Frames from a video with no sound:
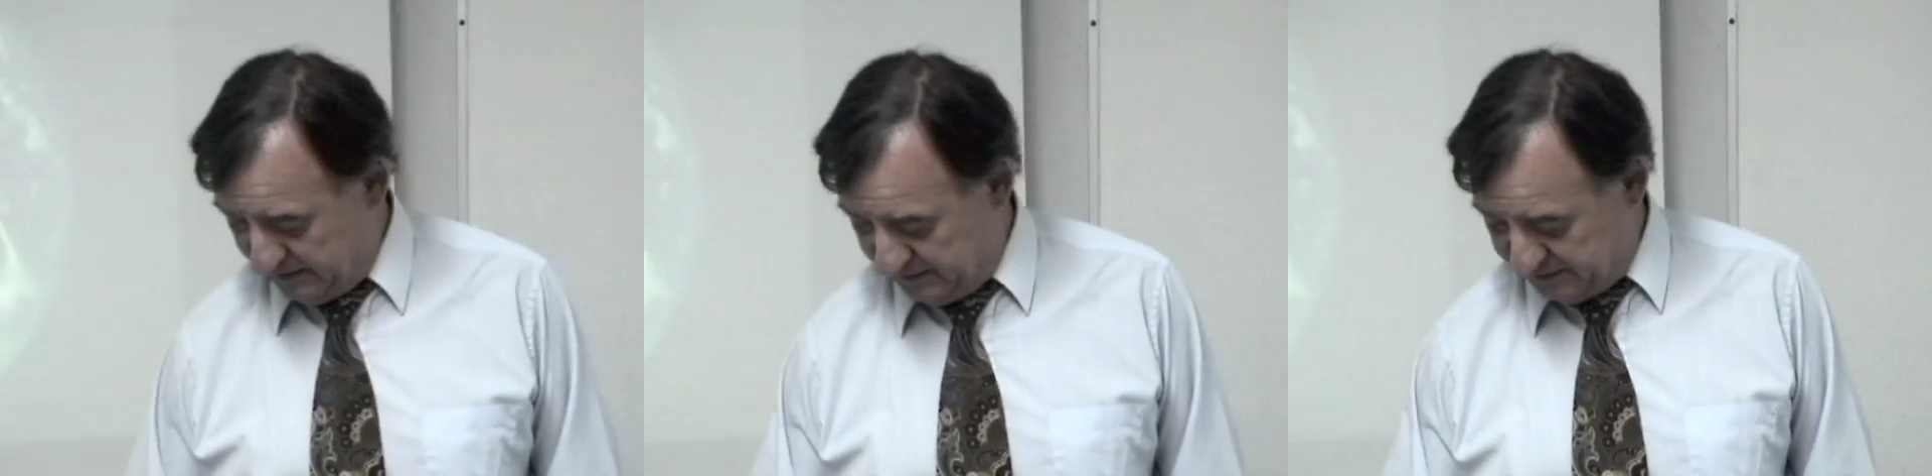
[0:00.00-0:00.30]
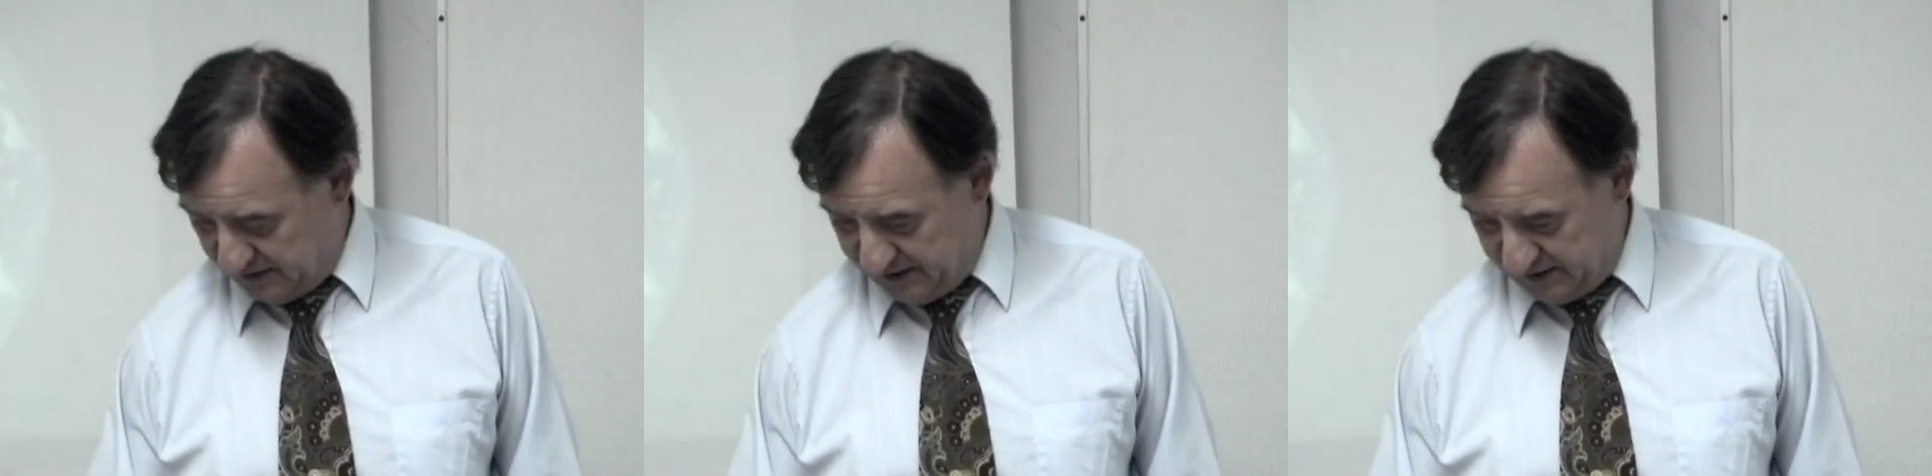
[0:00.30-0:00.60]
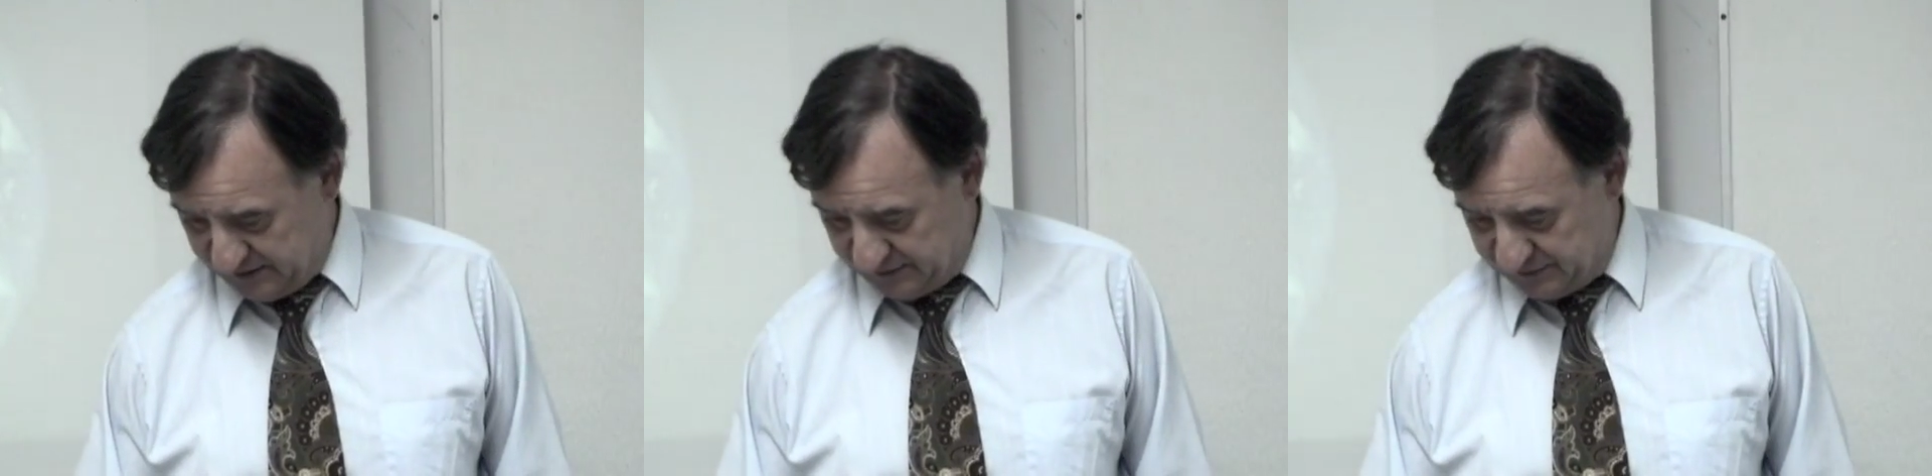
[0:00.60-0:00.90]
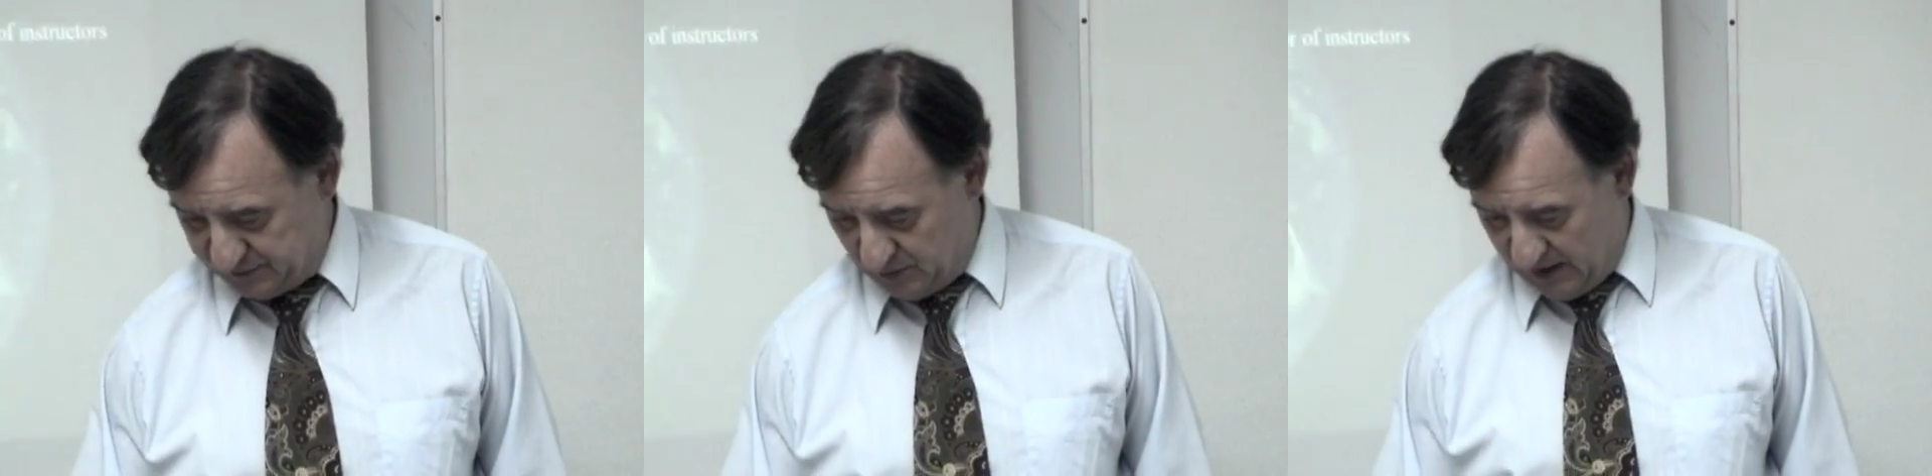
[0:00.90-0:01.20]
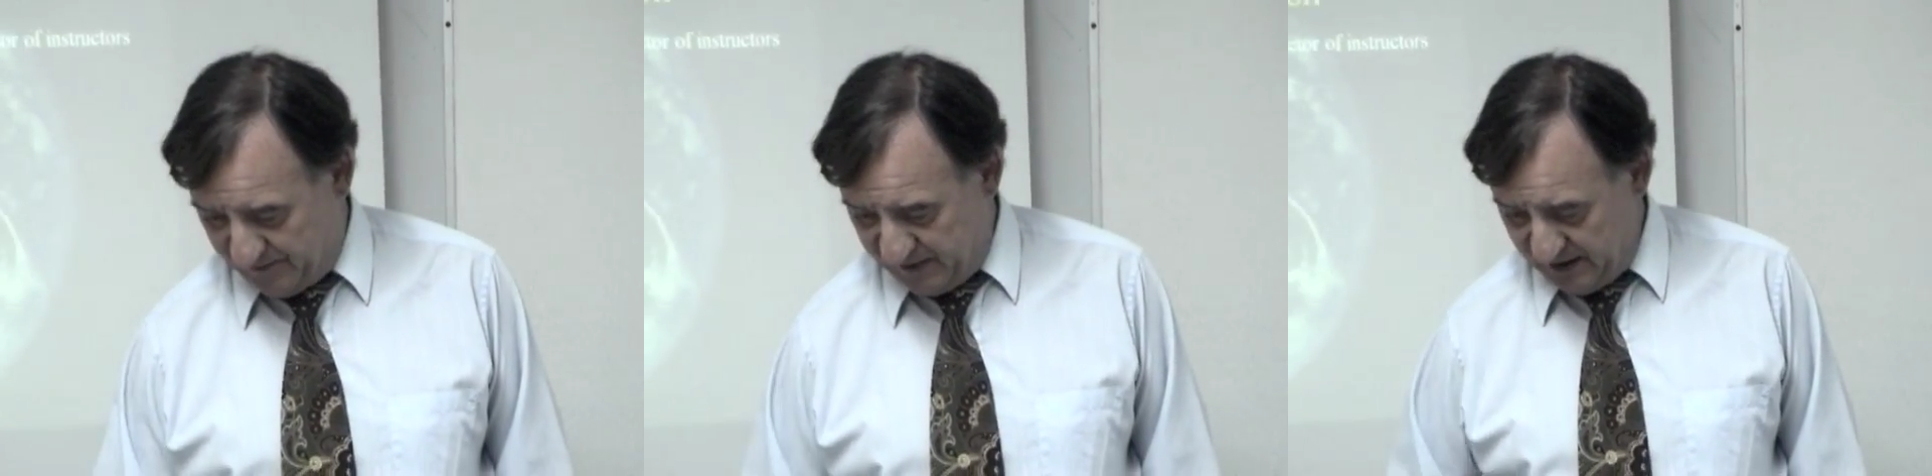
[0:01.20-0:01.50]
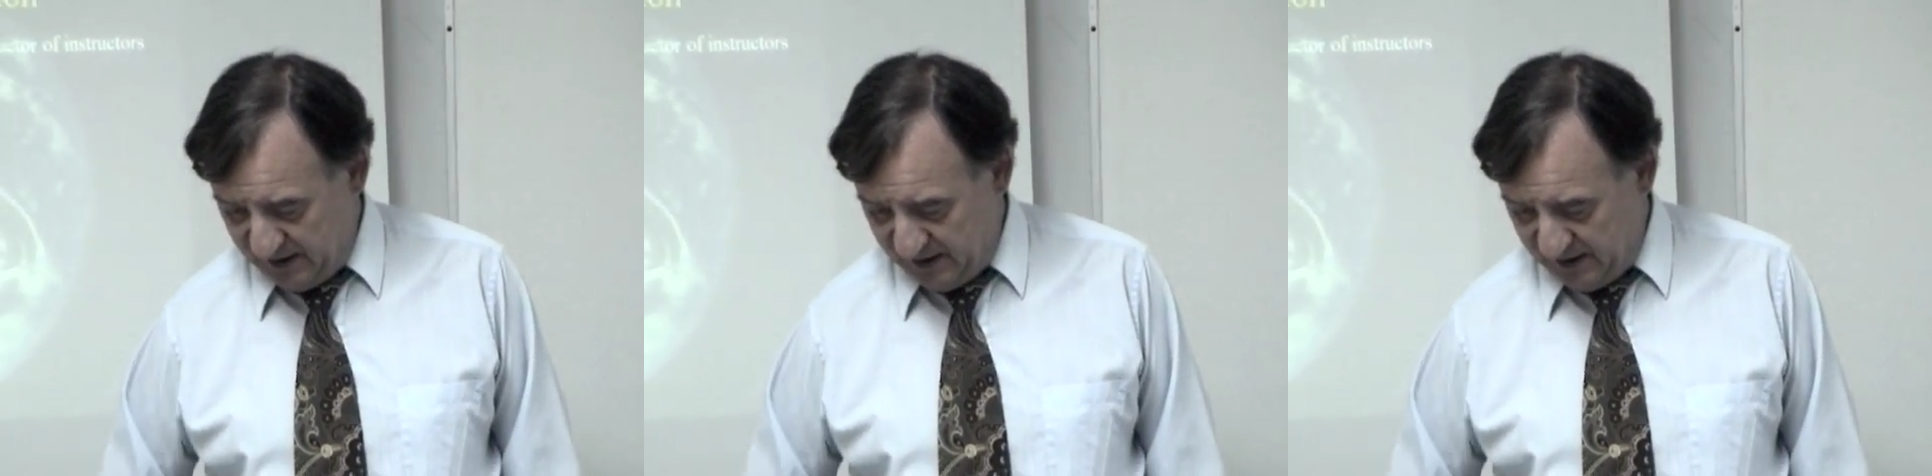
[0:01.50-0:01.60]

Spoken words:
in trying to